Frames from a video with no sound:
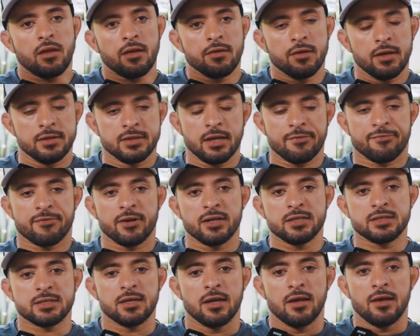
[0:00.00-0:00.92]
the
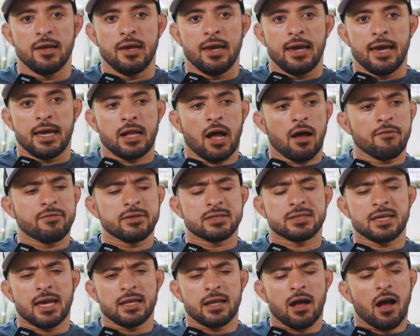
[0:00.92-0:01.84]
difference. And
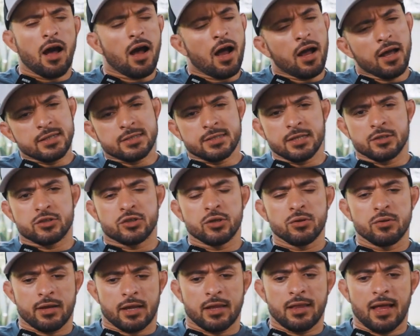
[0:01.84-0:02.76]
honestly
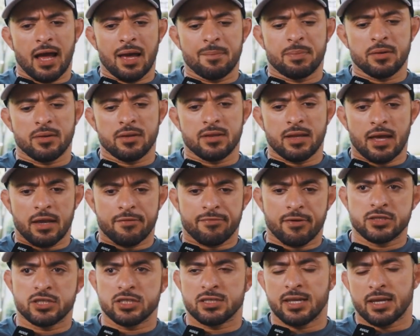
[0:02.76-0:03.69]
too, like a lot of people like
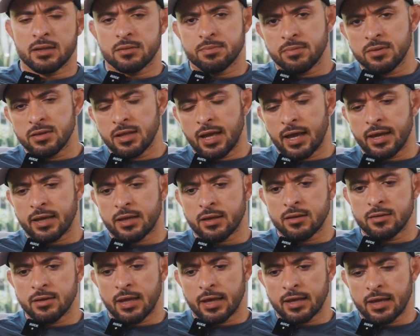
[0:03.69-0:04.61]
Frenchies
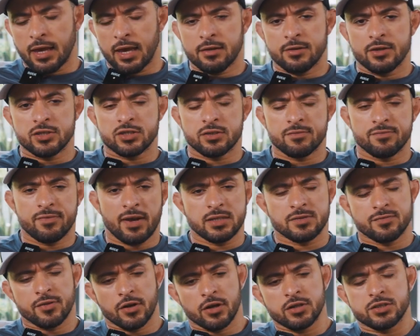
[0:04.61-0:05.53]
like English and
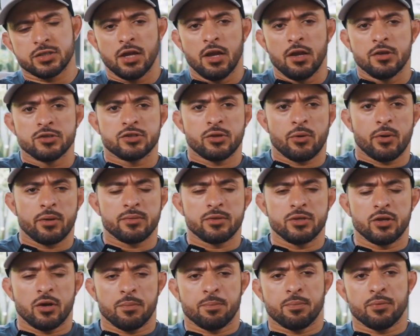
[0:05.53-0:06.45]
vice versa. So it
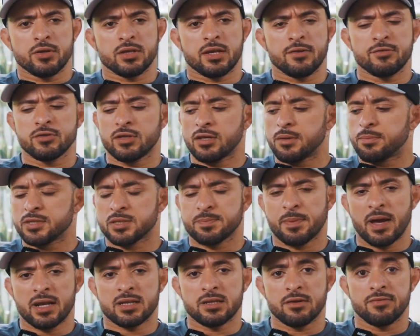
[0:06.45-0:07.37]
gives you that
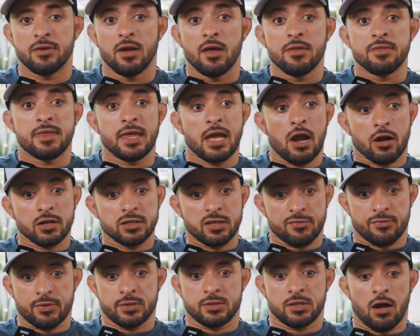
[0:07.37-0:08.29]
perspective. They are
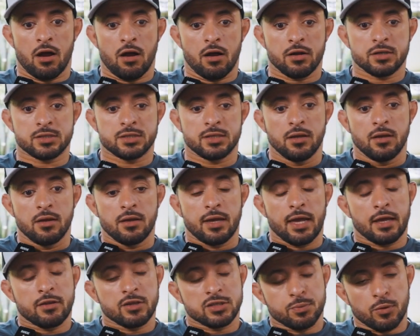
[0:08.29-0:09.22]
different dogs.
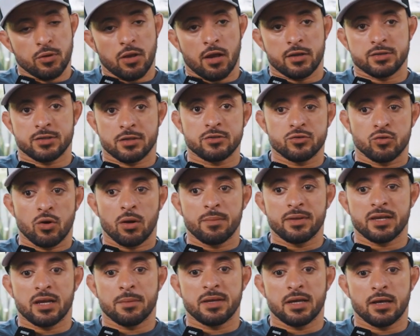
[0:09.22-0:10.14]
English Bulldogs are
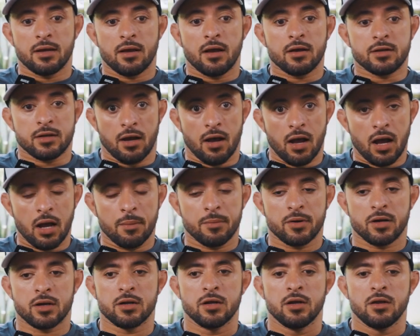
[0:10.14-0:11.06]
normally going to be a
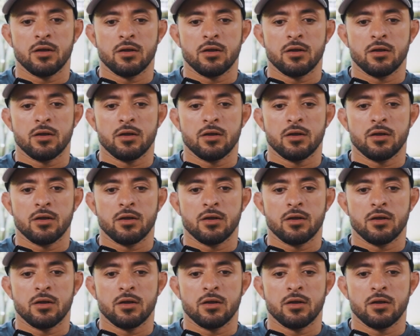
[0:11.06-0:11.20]
calmer,